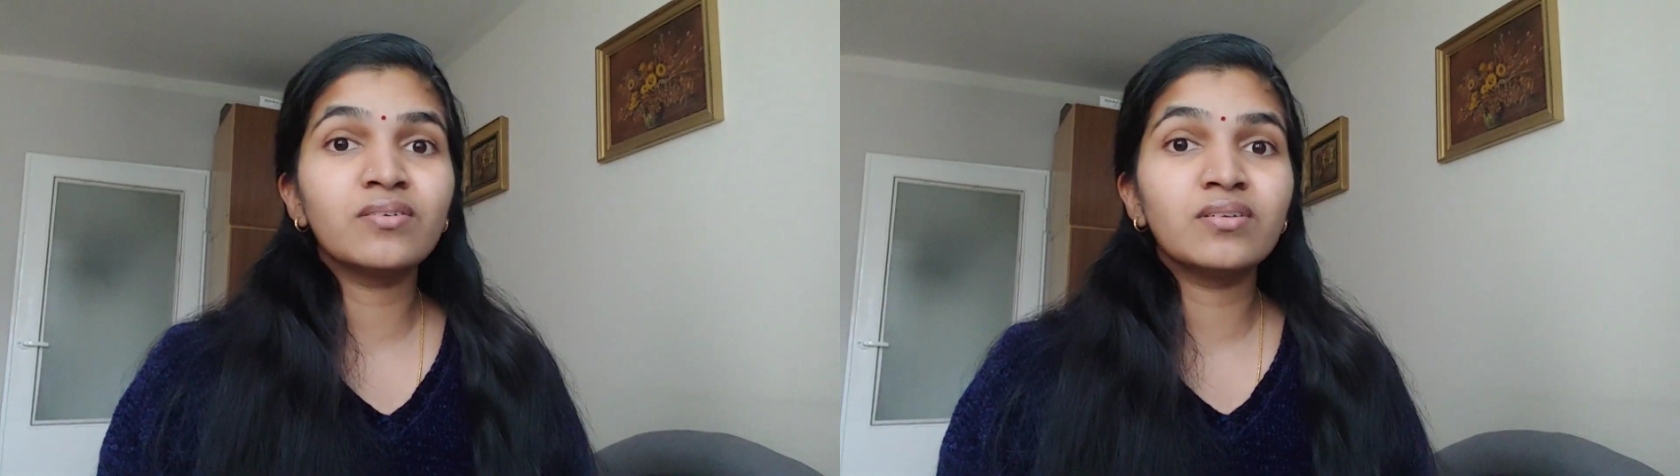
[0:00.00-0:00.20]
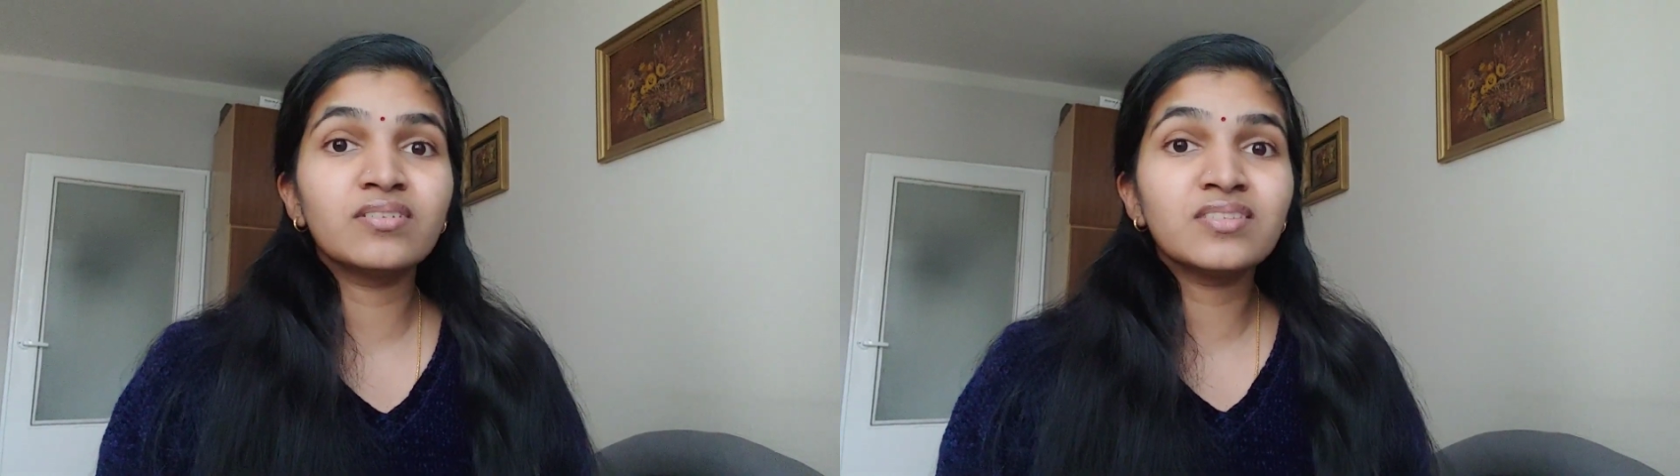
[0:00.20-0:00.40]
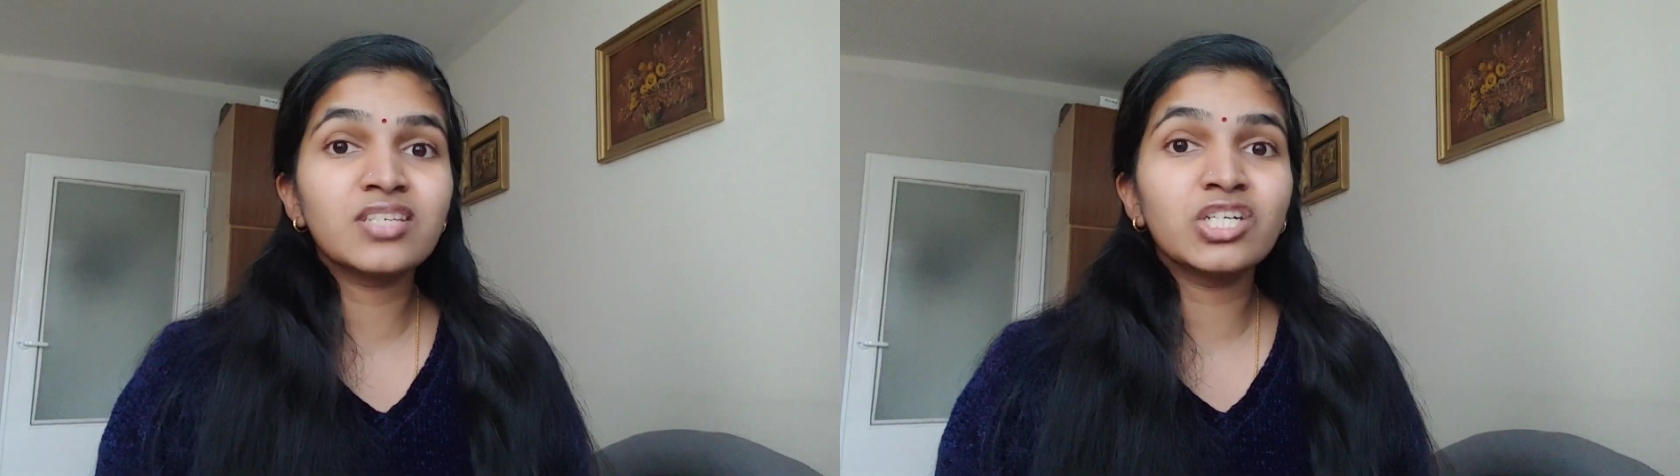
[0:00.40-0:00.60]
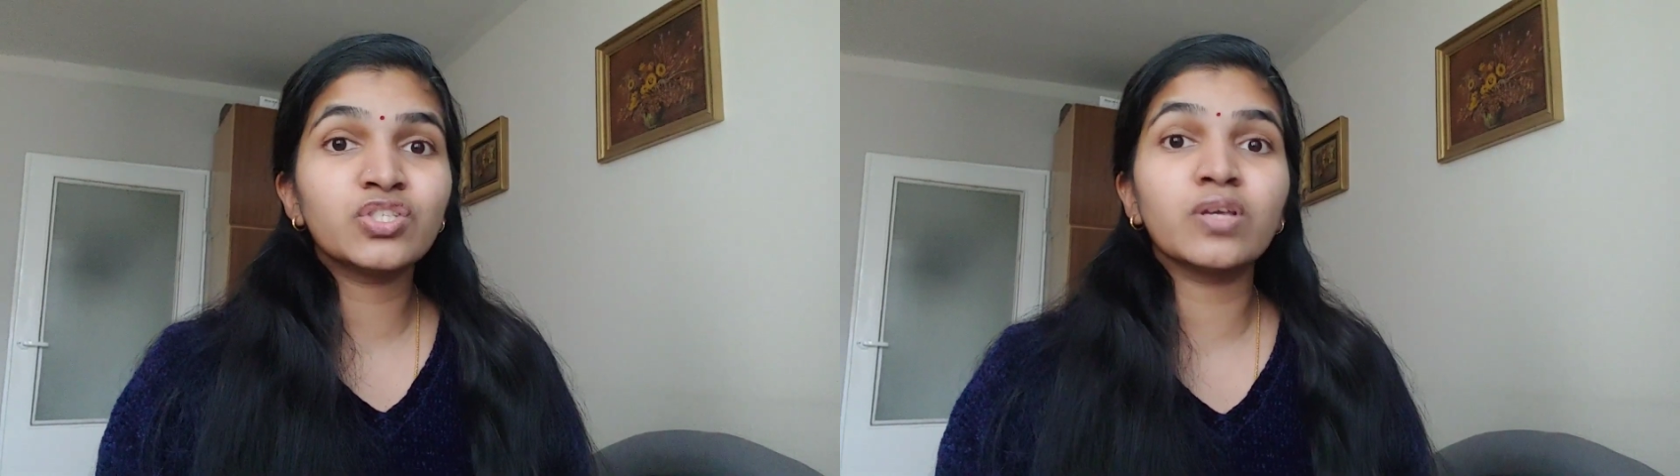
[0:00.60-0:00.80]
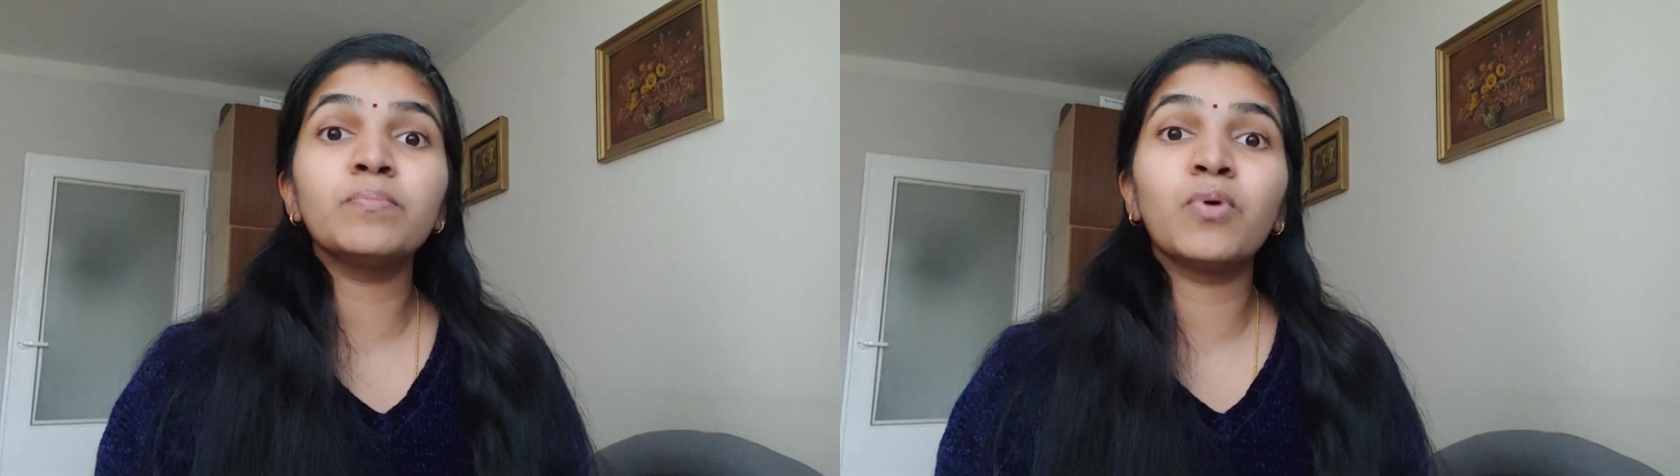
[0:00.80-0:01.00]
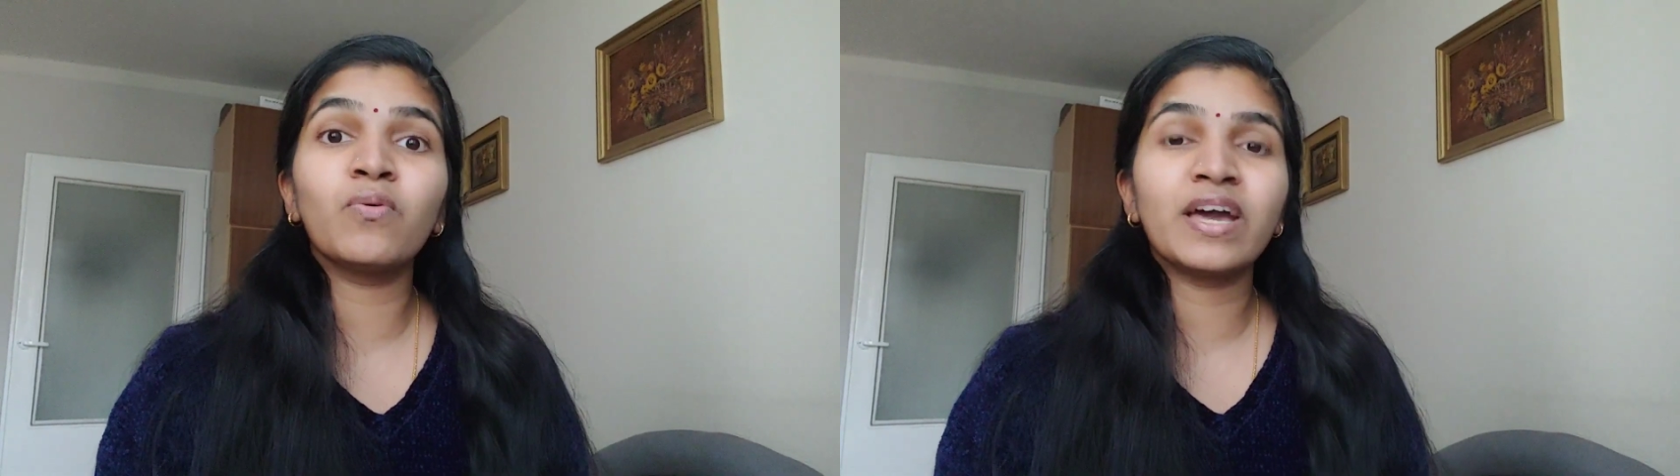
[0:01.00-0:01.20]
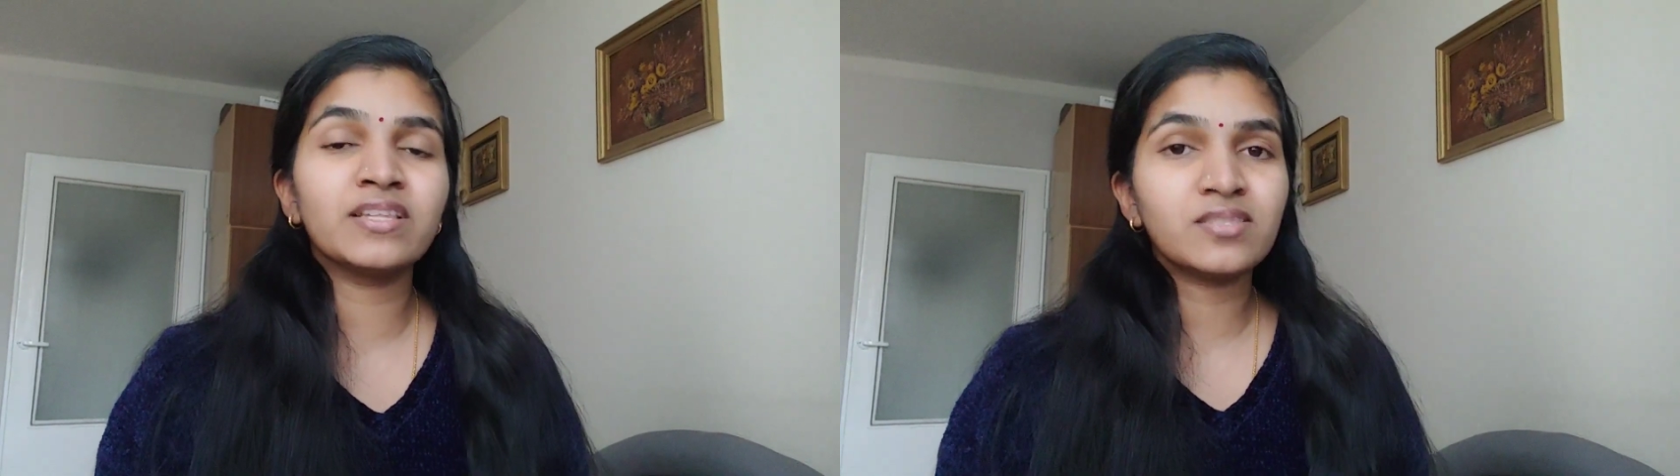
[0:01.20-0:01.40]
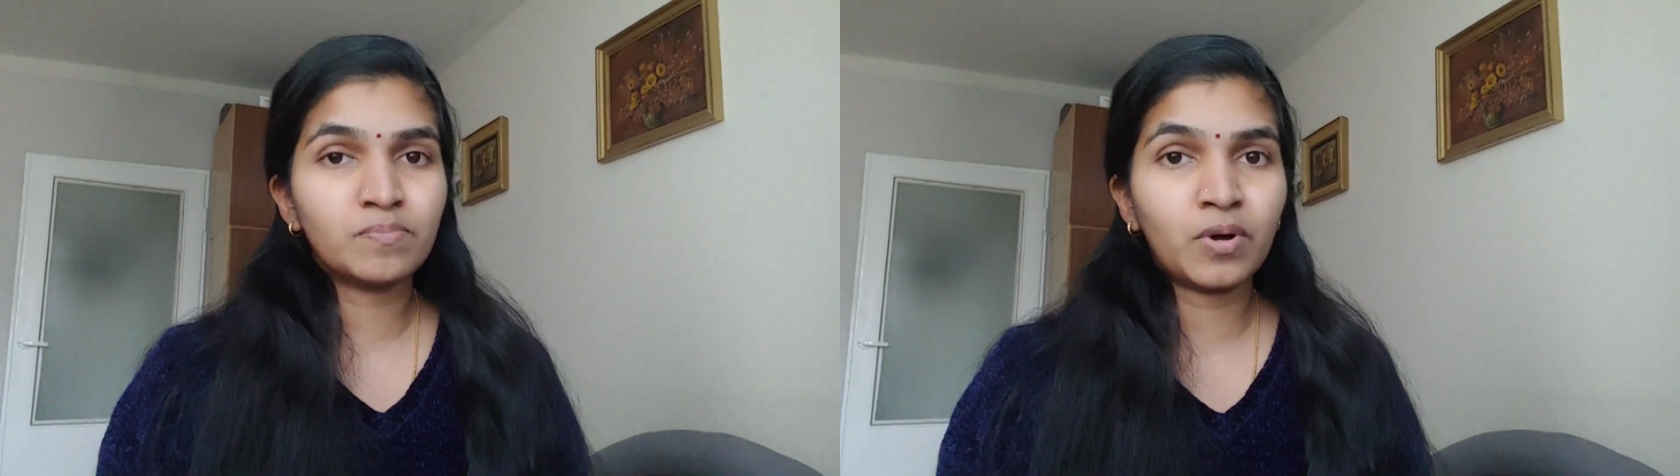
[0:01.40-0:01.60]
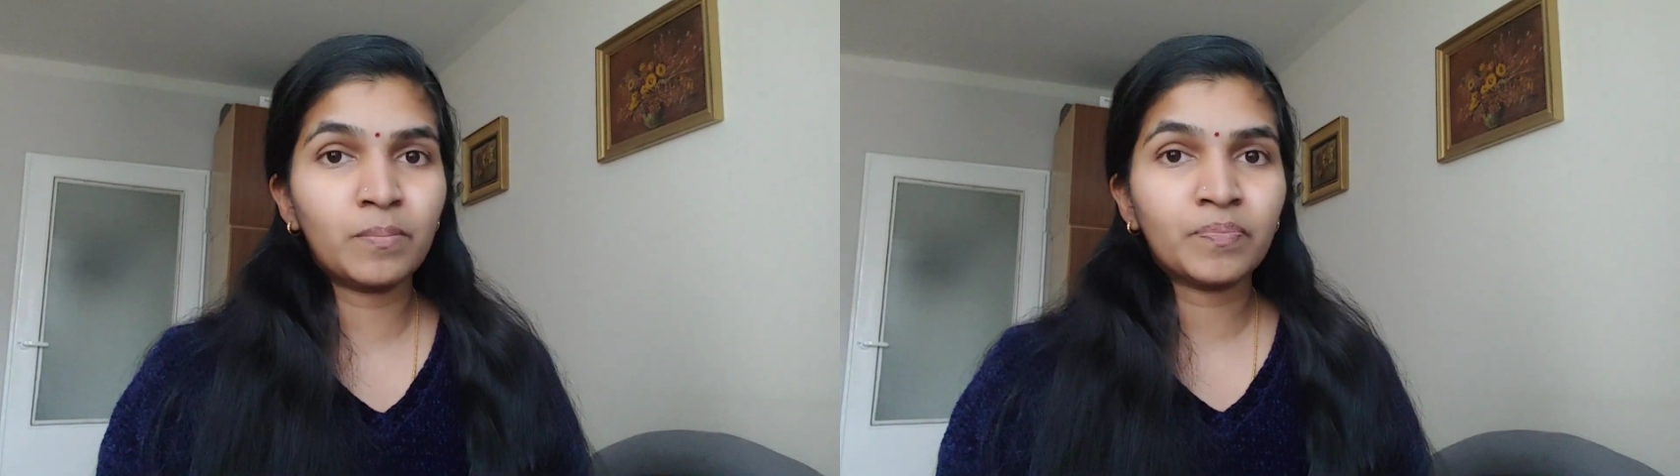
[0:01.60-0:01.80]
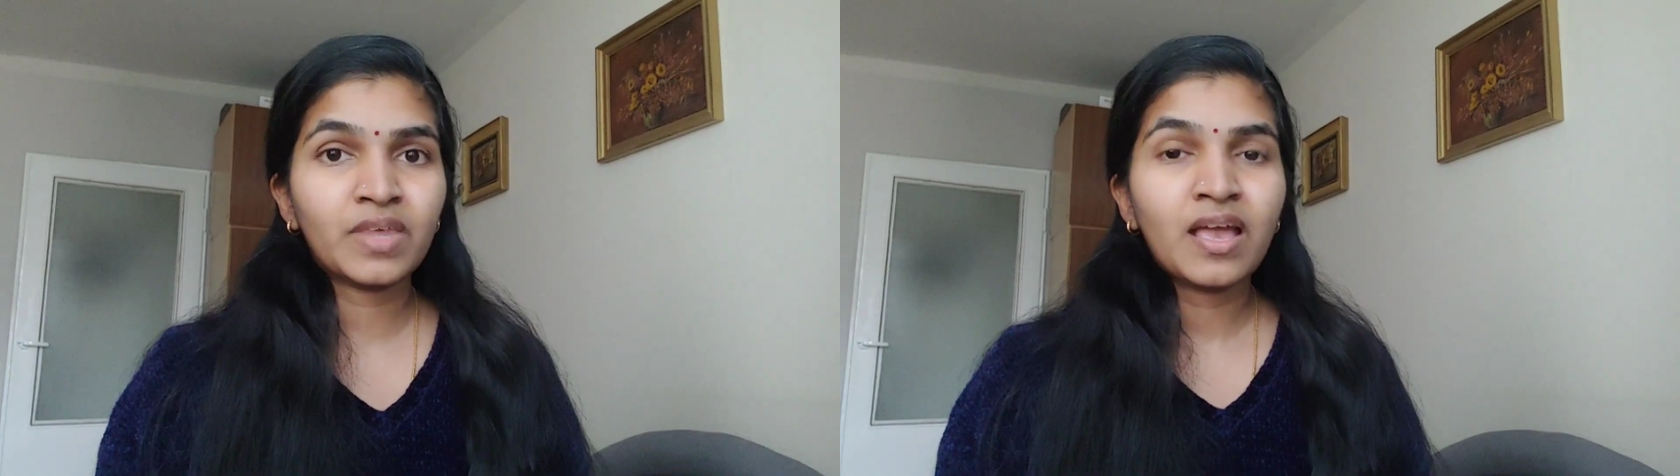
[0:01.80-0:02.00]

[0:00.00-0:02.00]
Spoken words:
research in bovine sperm.